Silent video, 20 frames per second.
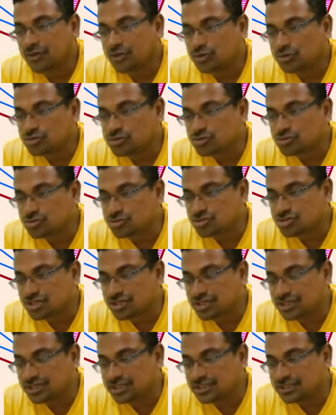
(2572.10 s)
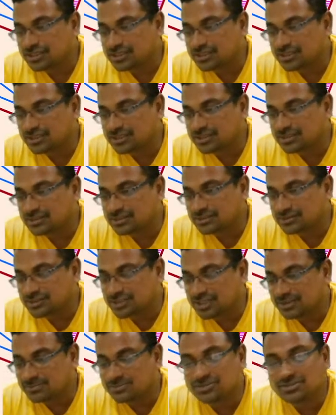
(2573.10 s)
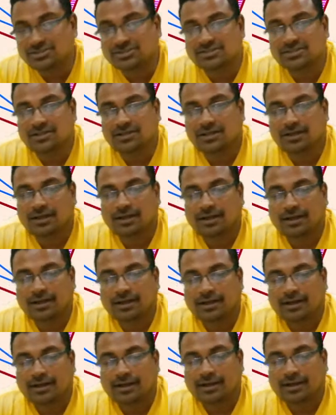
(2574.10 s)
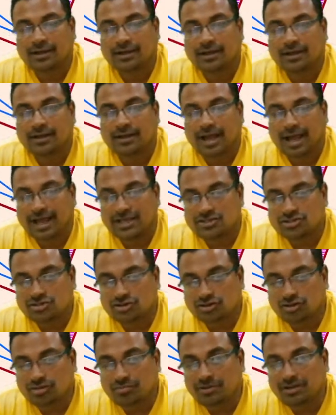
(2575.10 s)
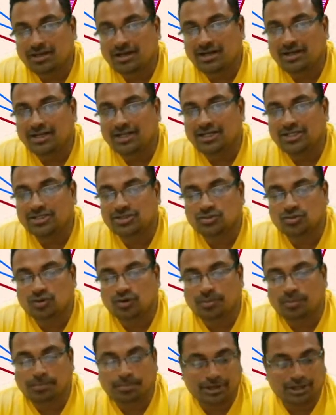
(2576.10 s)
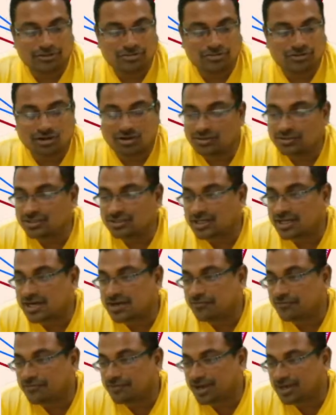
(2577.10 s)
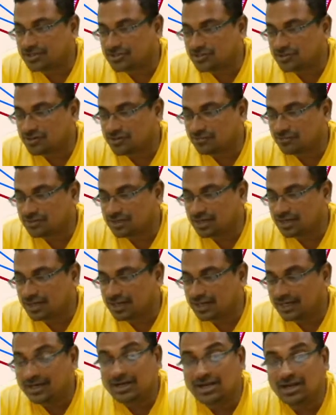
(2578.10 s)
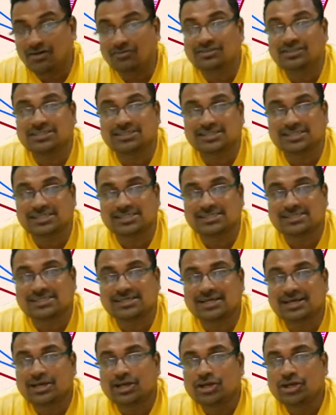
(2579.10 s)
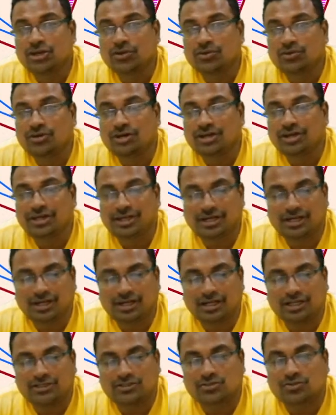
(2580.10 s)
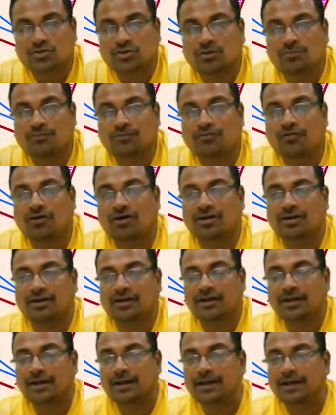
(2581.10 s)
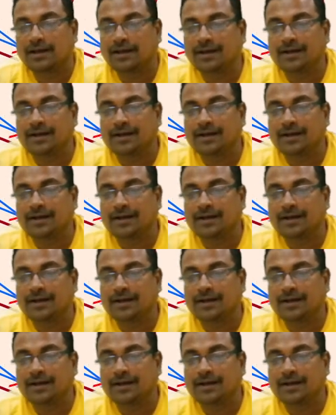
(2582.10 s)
we used to study the gems. Astronomical telescope based on the refraction of the light. Now this is Newtonian telescope for